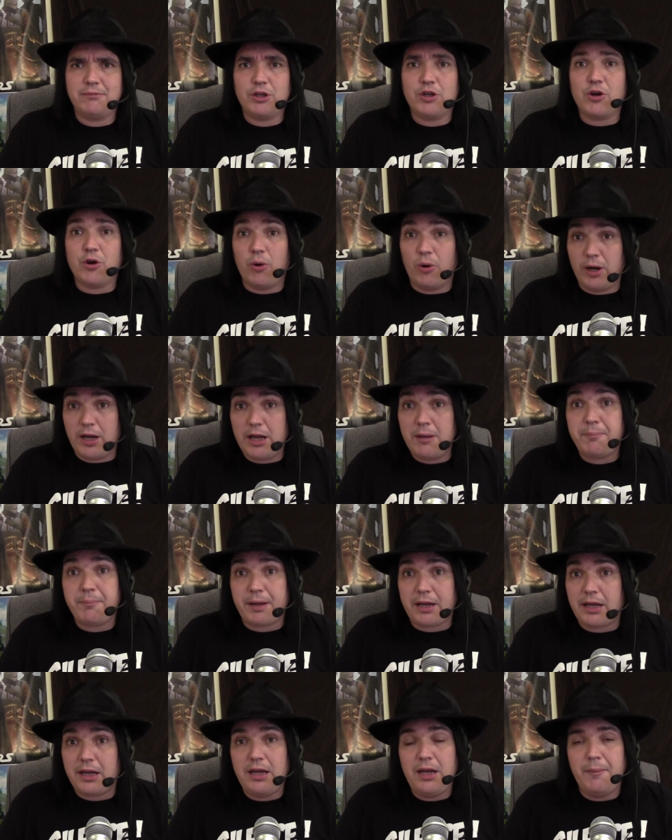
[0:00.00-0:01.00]
Could it
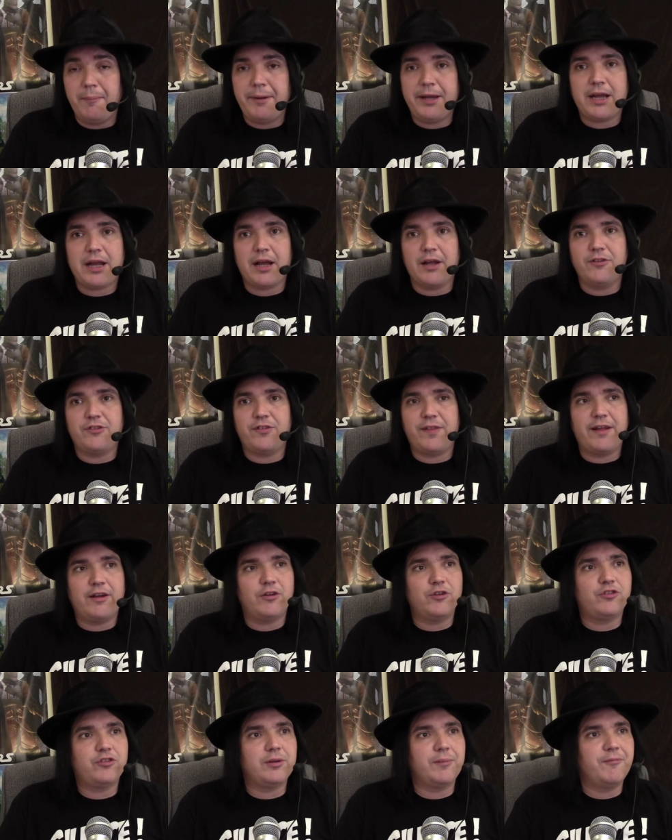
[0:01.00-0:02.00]
be because
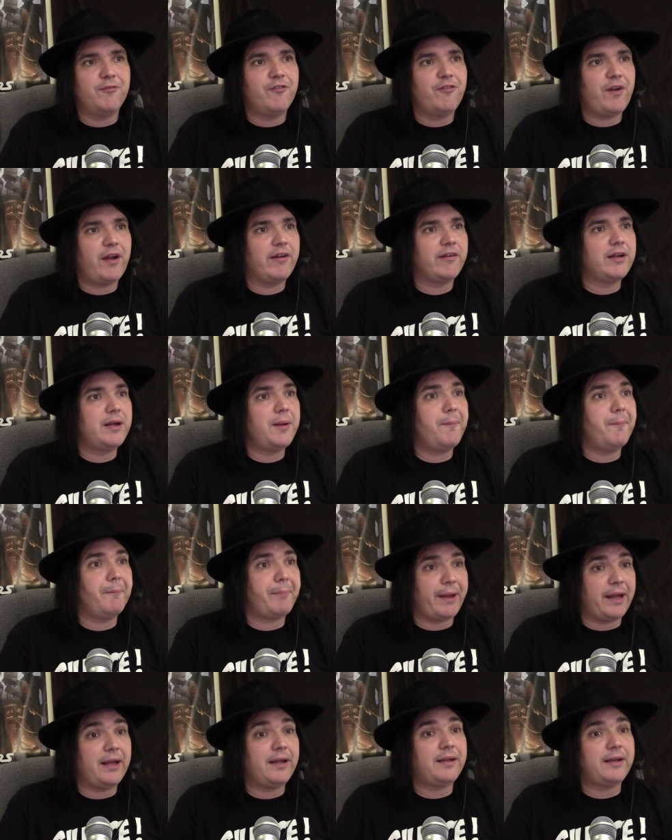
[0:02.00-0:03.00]
there's some very
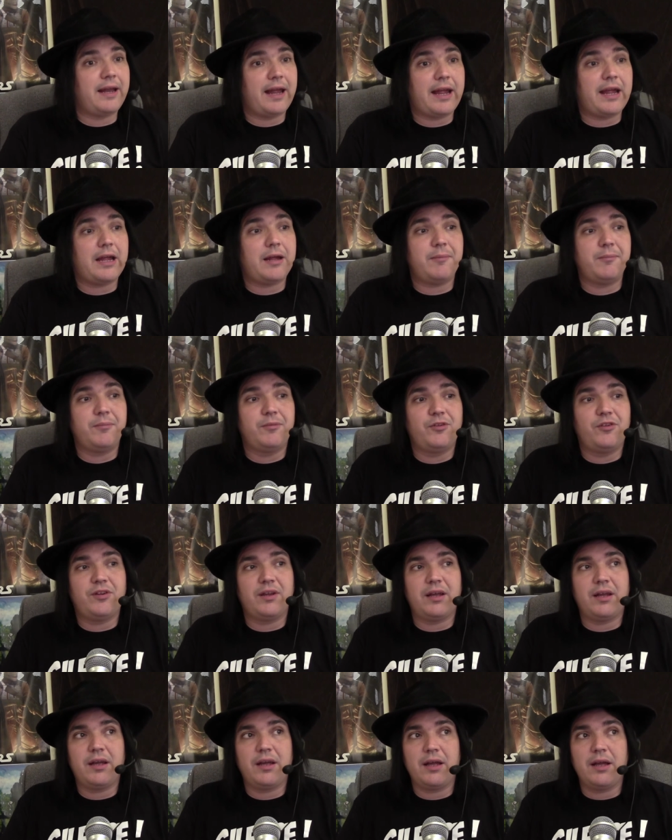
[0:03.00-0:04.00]
big names
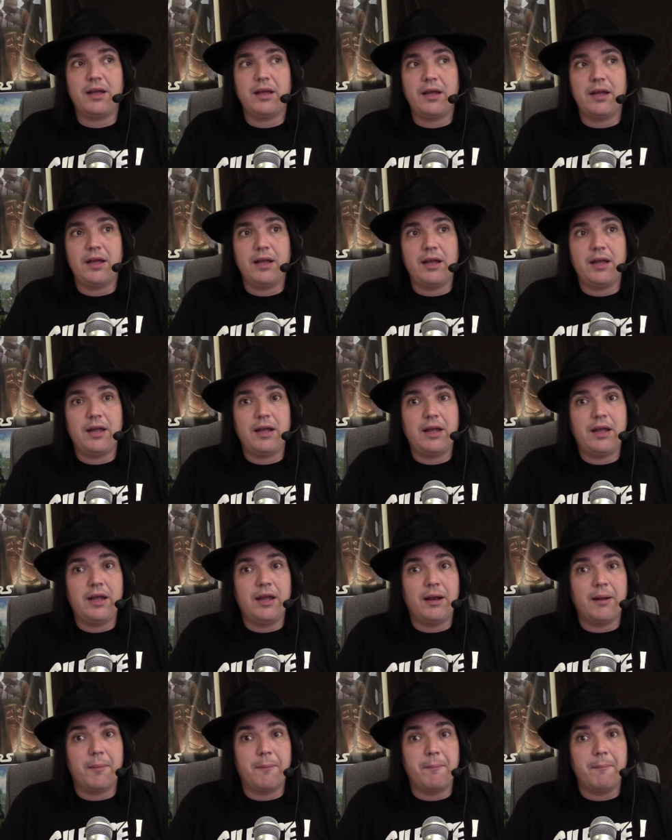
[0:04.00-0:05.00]

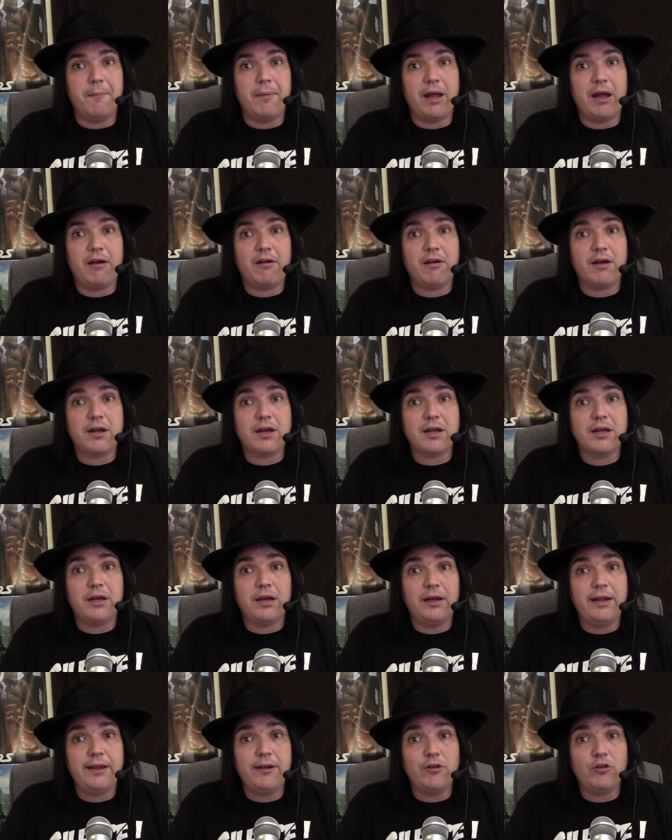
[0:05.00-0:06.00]
in
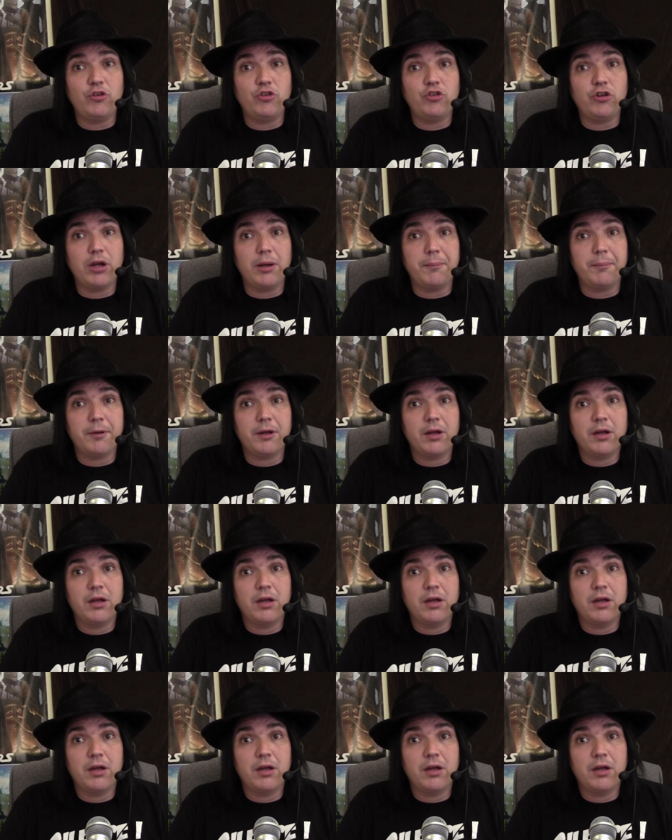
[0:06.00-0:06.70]
American leadership